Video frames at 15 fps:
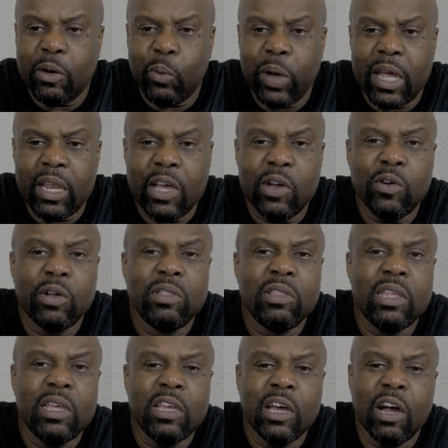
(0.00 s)
are waiting on
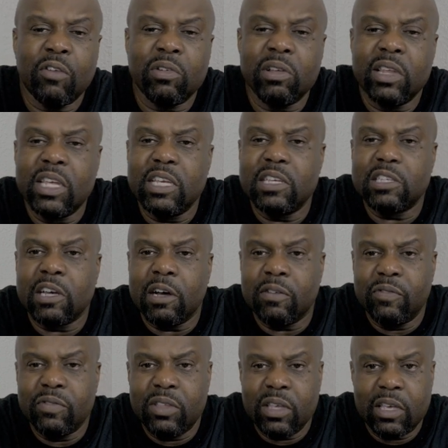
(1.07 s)
the release
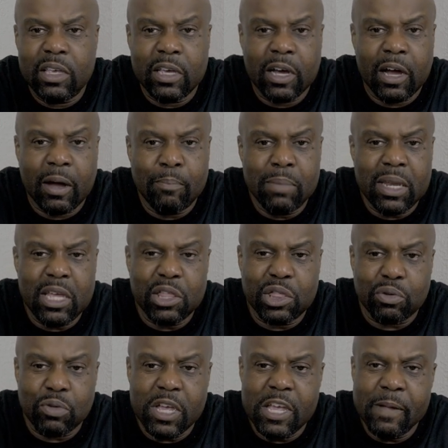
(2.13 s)
of the Mini
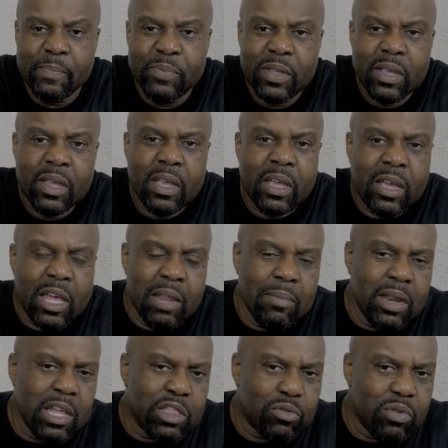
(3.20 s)
3. And the
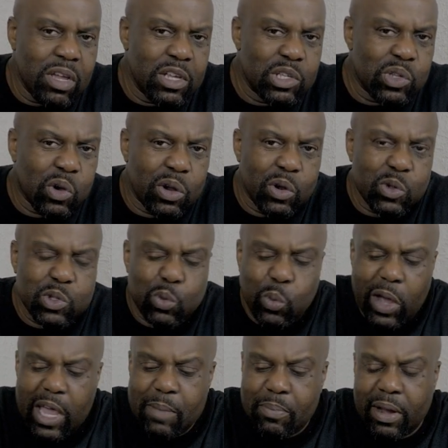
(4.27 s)
Mini 3 is on its
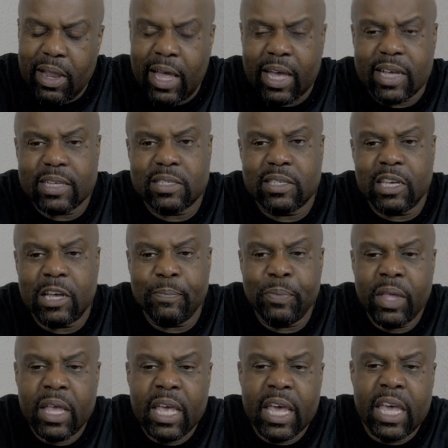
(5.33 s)
way, but like I said,
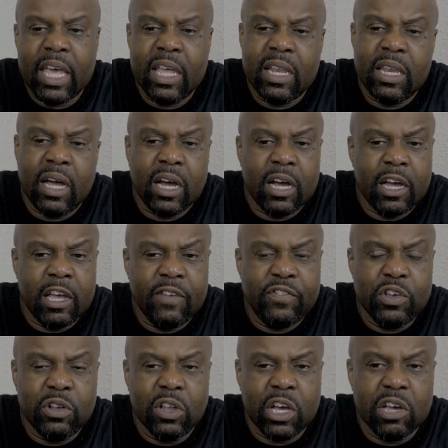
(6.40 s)
if
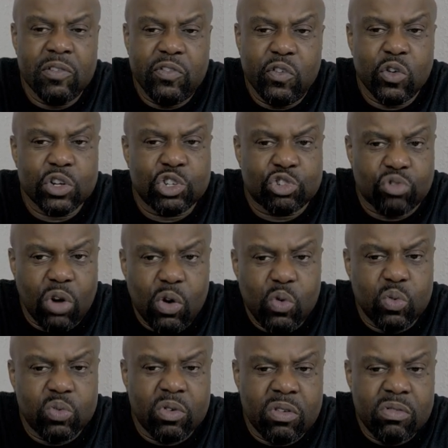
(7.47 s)
you're looking for a
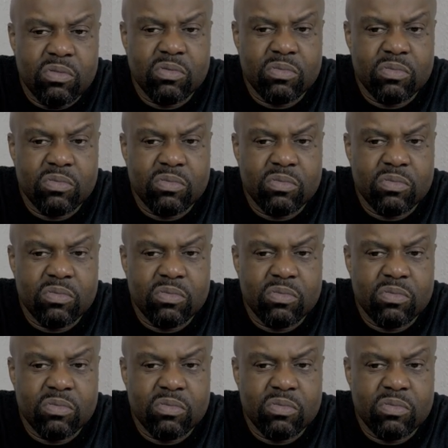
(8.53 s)
drone